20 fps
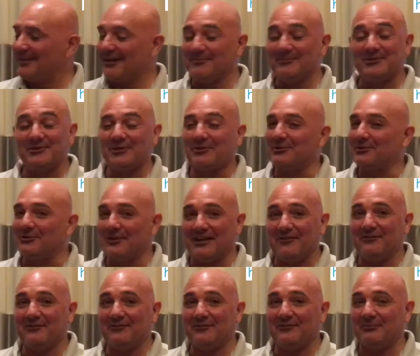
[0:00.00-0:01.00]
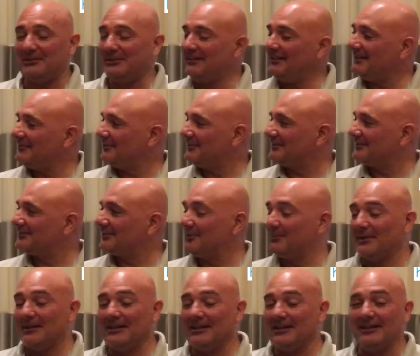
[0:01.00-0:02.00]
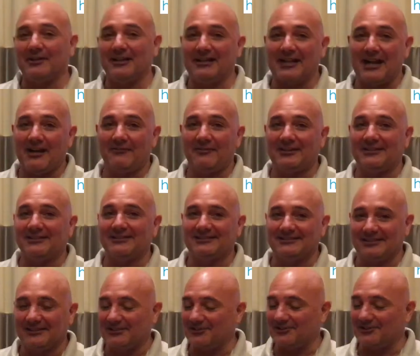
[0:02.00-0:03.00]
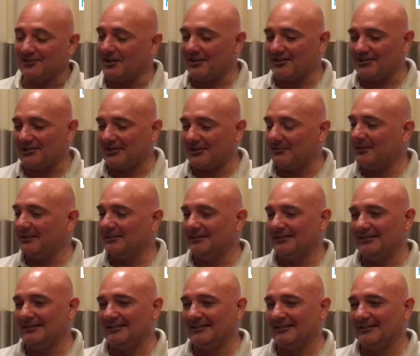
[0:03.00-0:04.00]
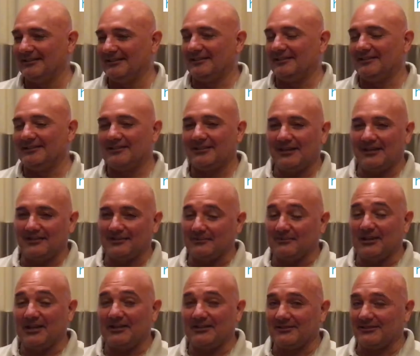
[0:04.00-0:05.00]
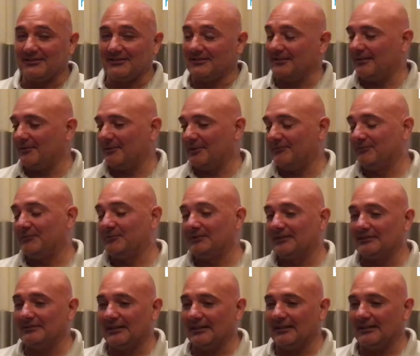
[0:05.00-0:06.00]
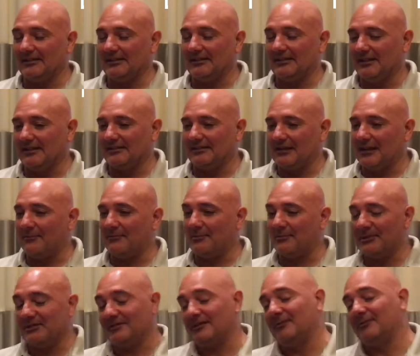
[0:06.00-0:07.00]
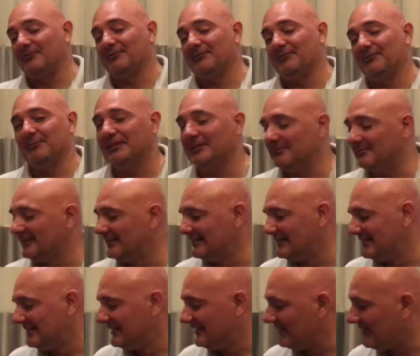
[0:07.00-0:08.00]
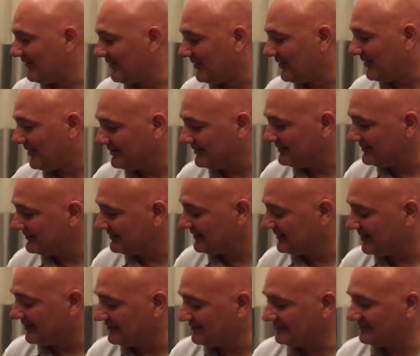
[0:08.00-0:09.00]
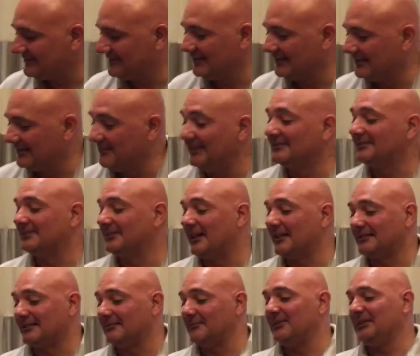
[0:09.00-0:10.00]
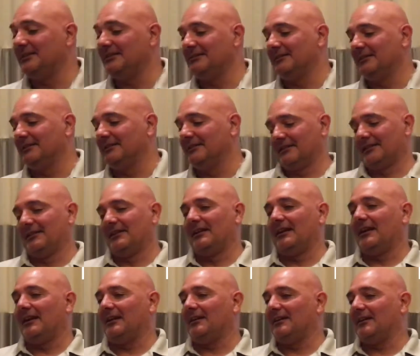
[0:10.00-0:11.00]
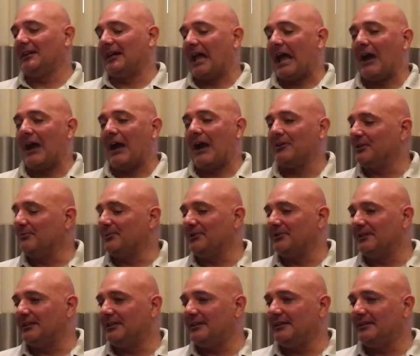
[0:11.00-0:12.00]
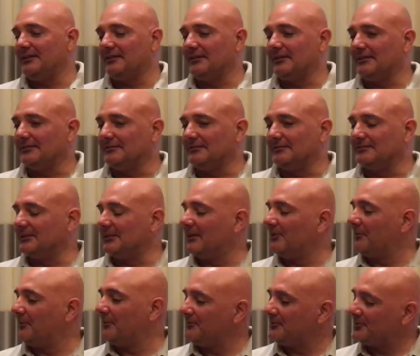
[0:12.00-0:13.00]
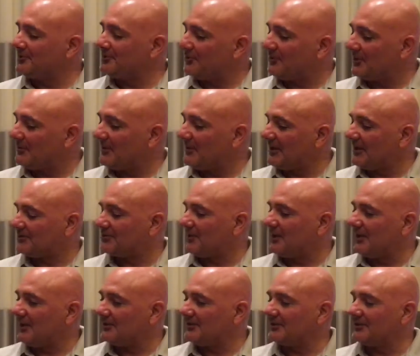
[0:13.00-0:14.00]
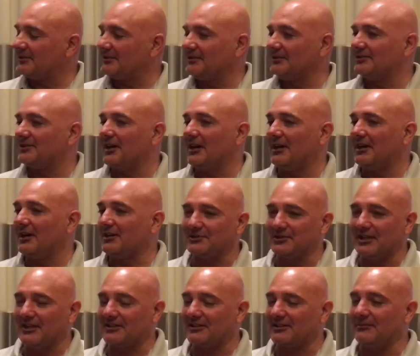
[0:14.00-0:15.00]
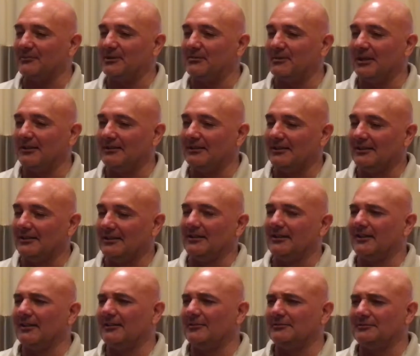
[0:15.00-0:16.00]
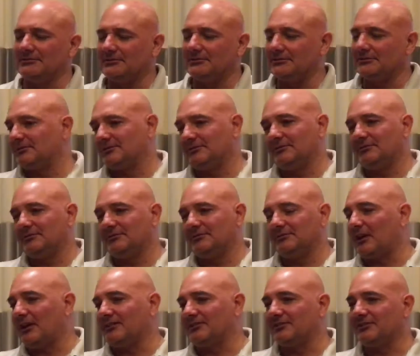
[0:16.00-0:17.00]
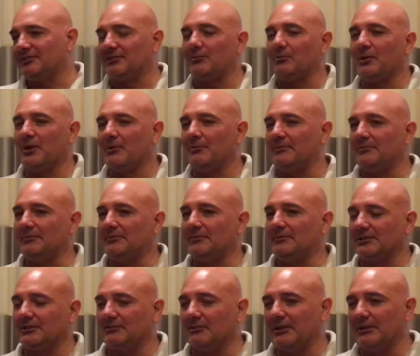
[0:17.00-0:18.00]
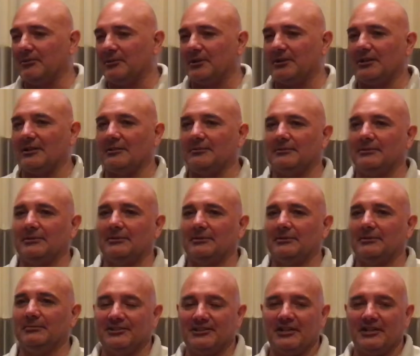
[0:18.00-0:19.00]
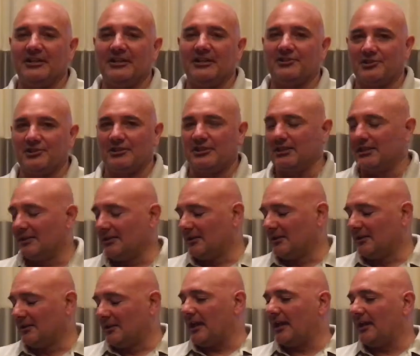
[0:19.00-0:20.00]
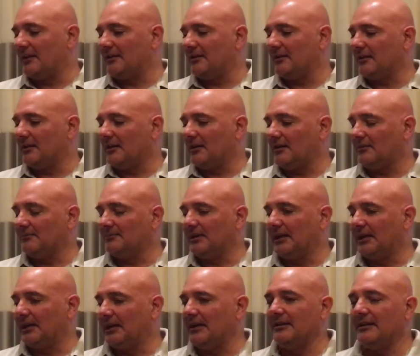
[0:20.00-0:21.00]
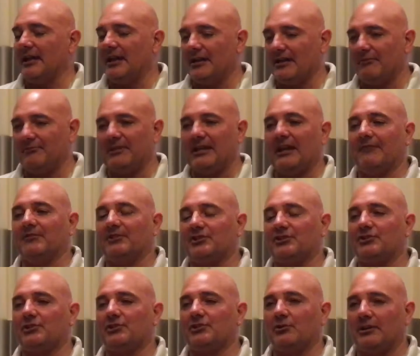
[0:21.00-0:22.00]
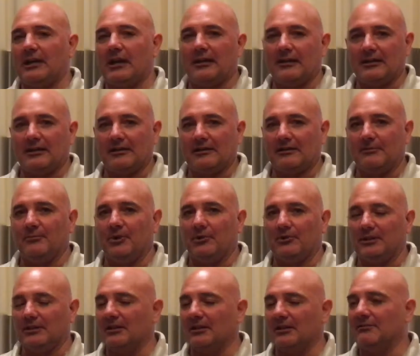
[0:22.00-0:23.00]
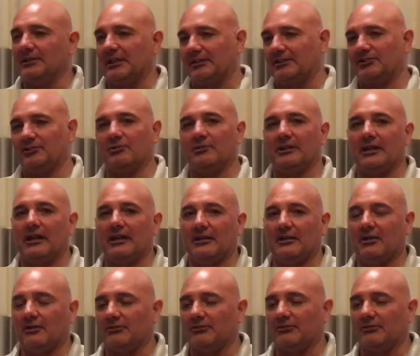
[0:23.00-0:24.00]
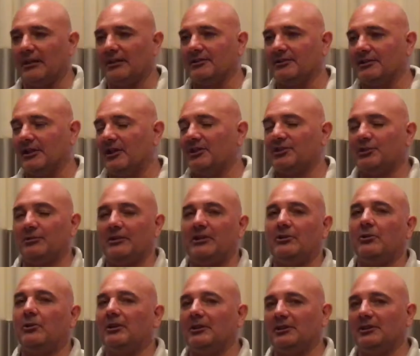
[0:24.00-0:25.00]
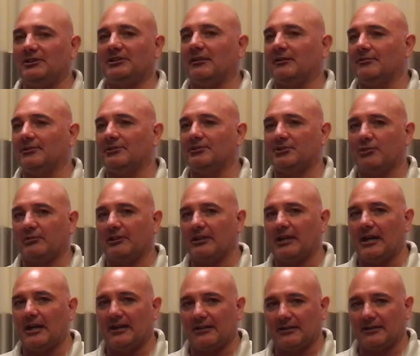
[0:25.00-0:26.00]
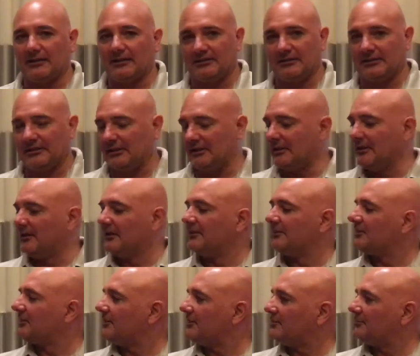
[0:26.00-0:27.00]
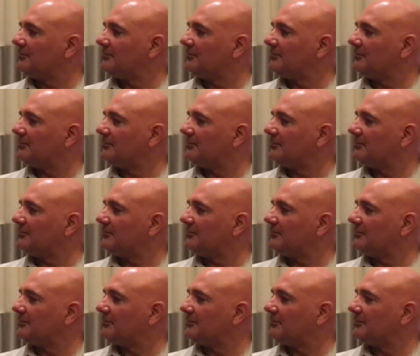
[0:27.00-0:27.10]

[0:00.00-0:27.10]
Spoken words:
I'm so grateful to be here with so many great advocates like Josh. I mean, this guy's amazing. I mean, and compliments coming from him are, it means a lot to me. And our community, we were just talking psoriasis, and Josh was asking me about, psoriasis. The word is a Greek word, it means itch, and then we have the psoriatic component of it, like psoriatic arthritis. So we call ourselves psoriatics. So